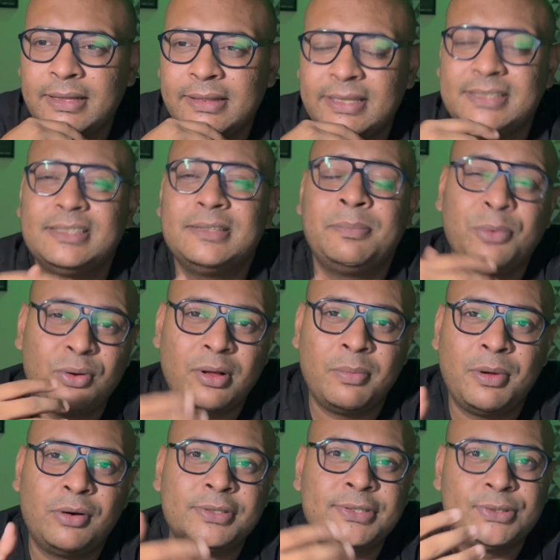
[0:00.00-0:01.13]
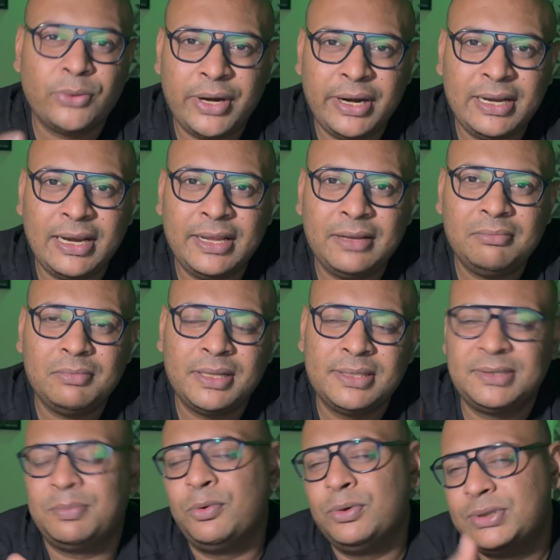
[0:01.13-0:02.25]
This is a book about storytelling.
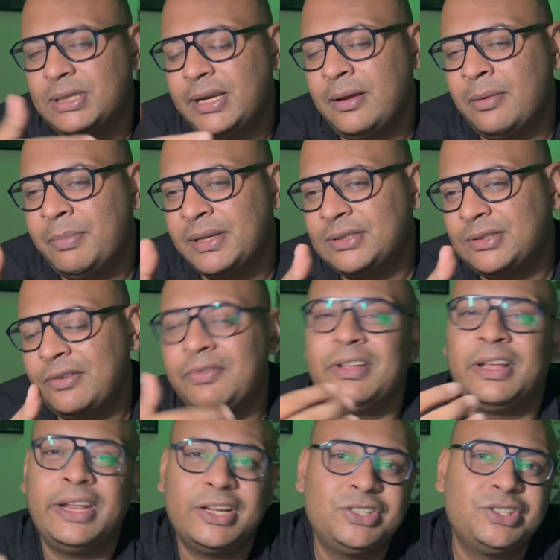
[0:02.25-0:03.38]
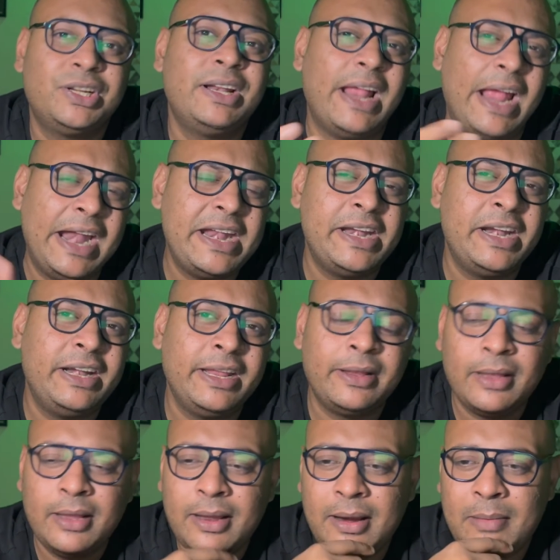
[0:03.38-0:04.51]
It's mostly a mix of direction and
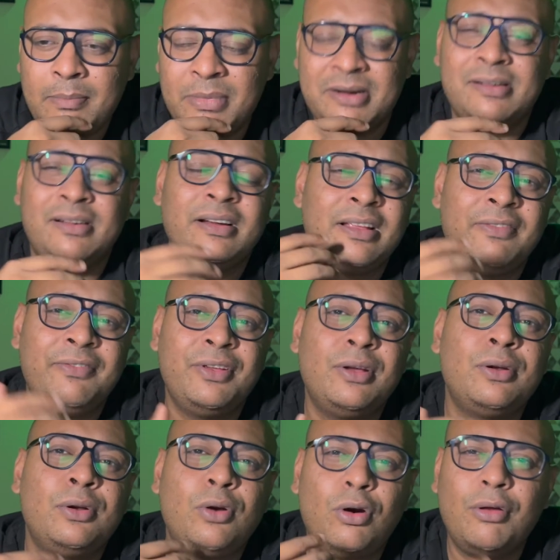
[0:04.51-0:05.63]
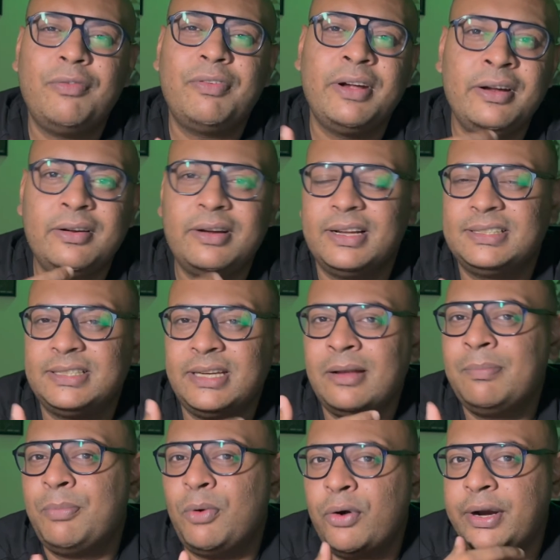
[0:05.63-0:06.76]
editing, but it will give you a lot of
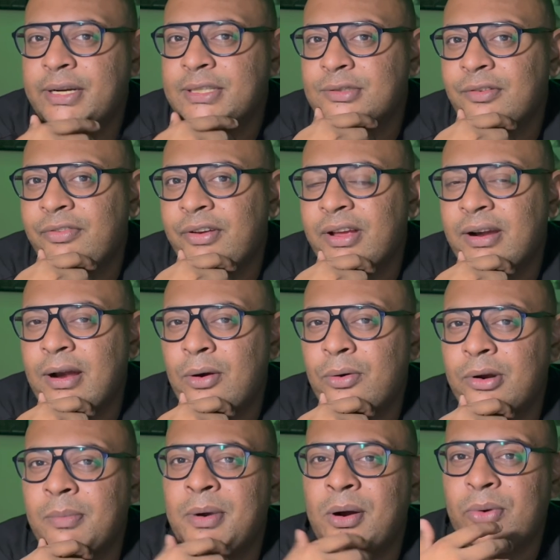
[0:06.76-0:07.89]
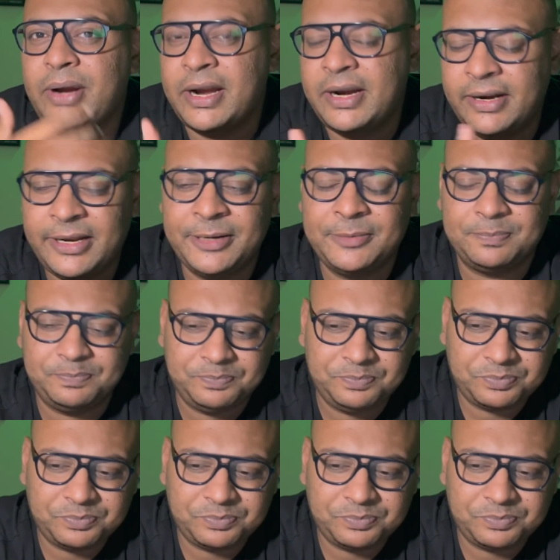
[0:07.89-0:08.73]
interesting points to figure out about editing.